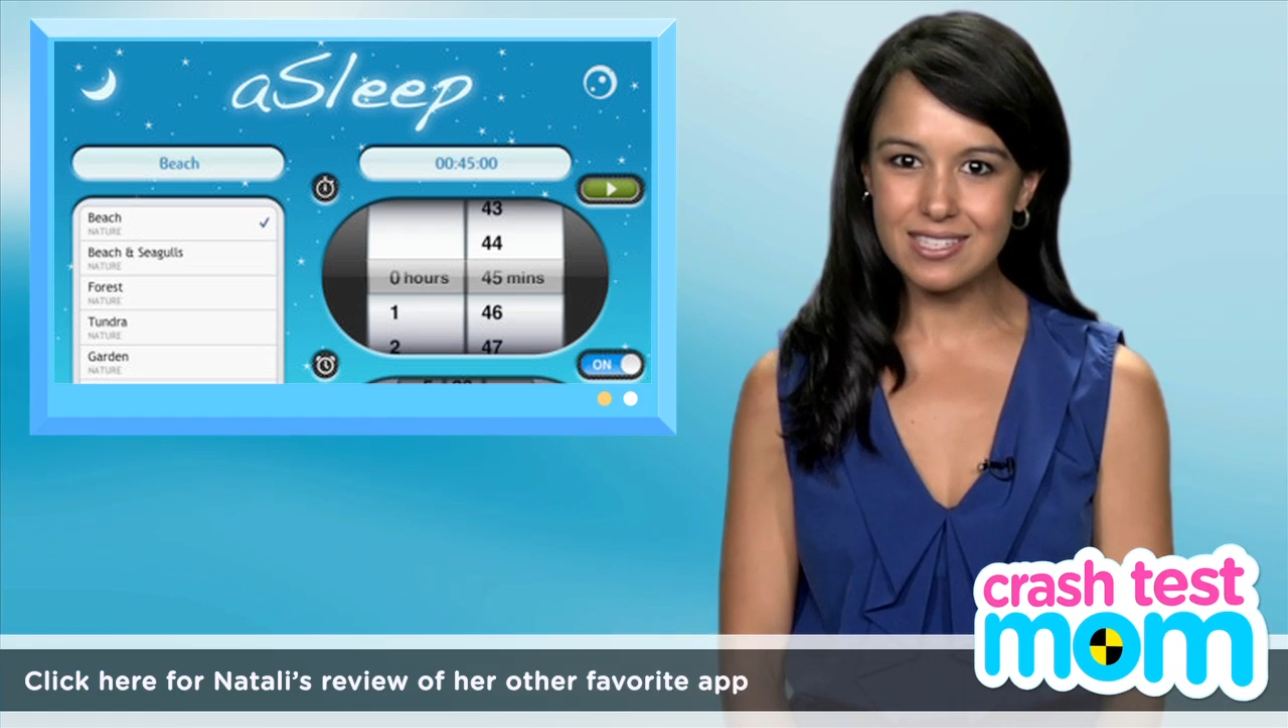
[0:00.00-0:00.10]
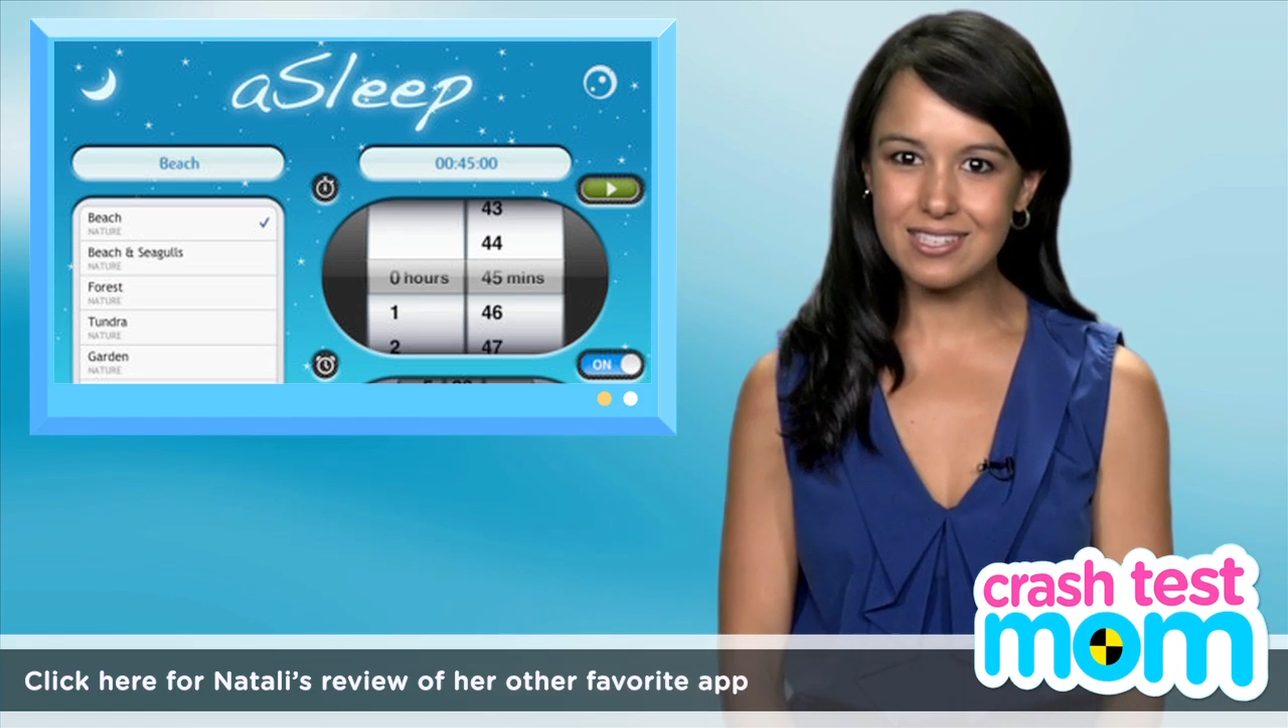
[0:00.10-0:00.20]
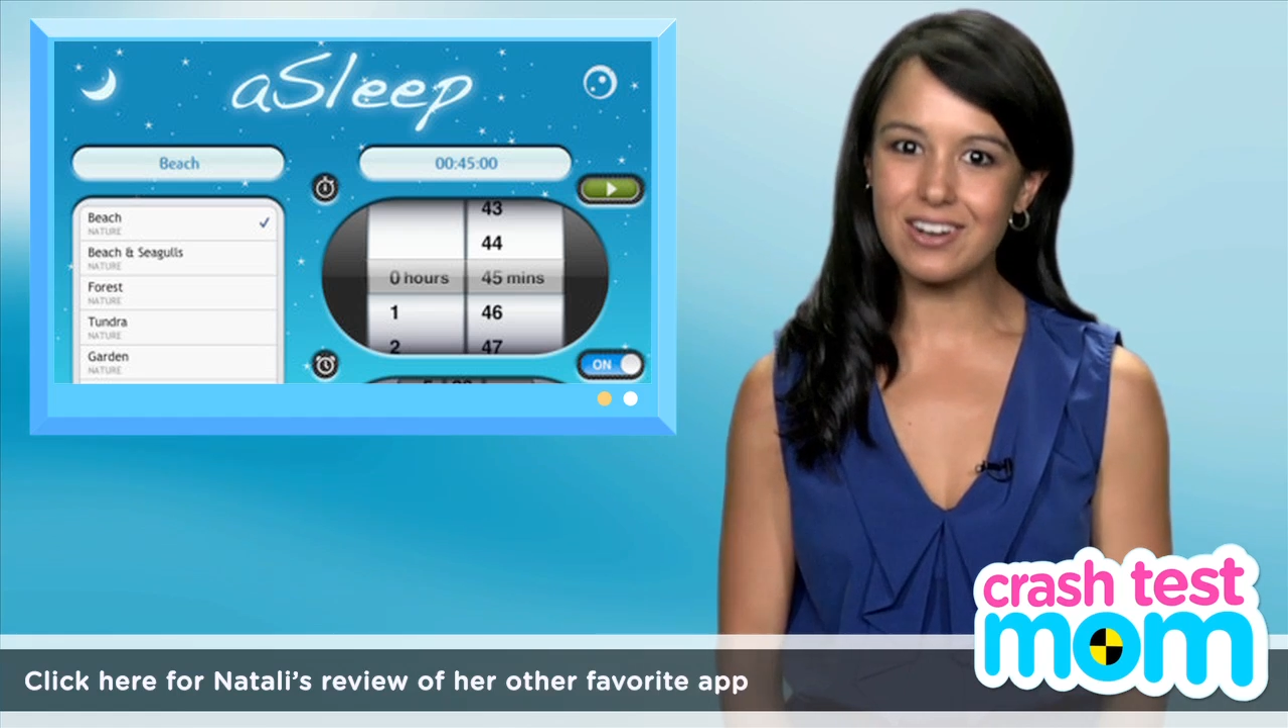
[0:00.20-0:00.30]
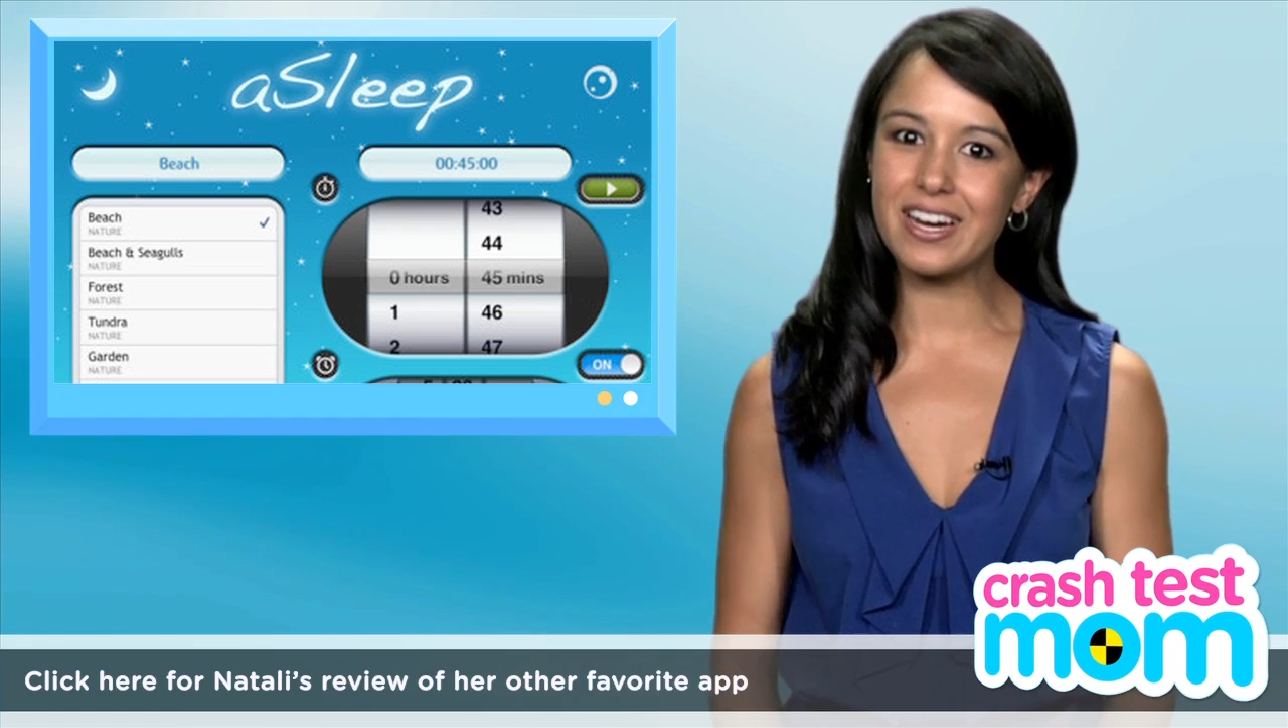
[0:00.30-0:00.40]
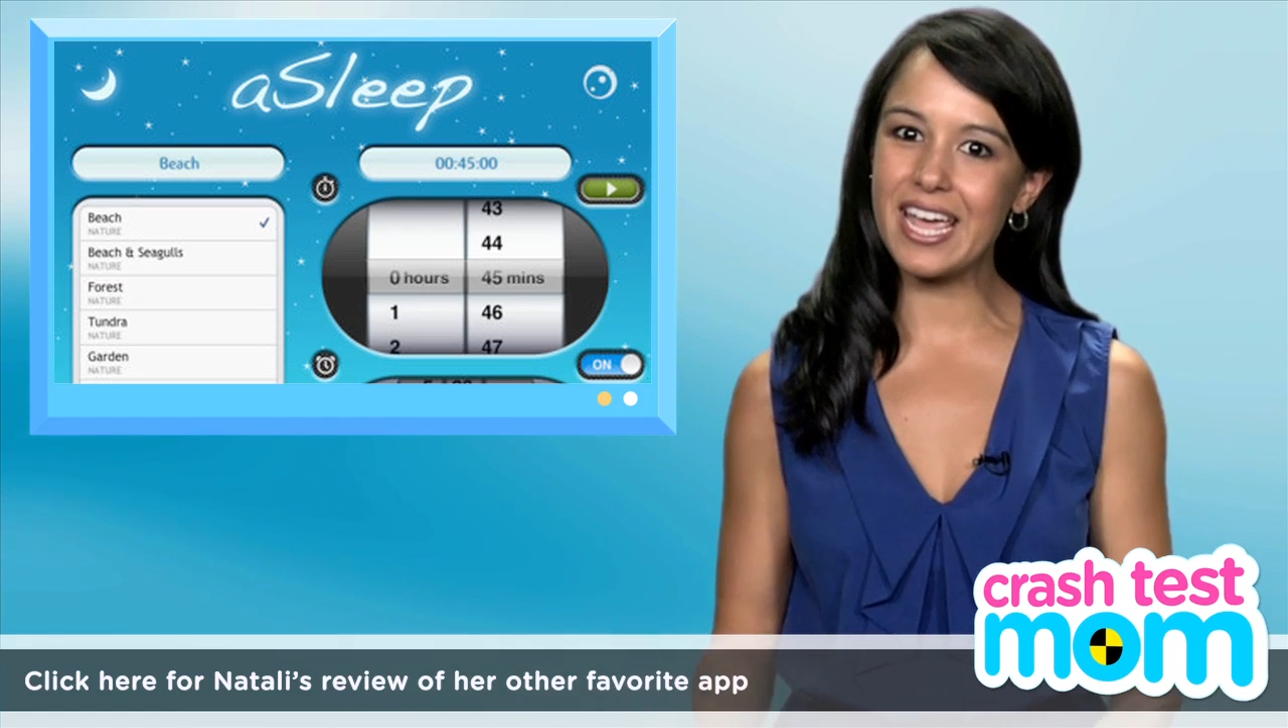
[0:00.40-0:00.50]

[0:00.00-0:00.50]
Sorry,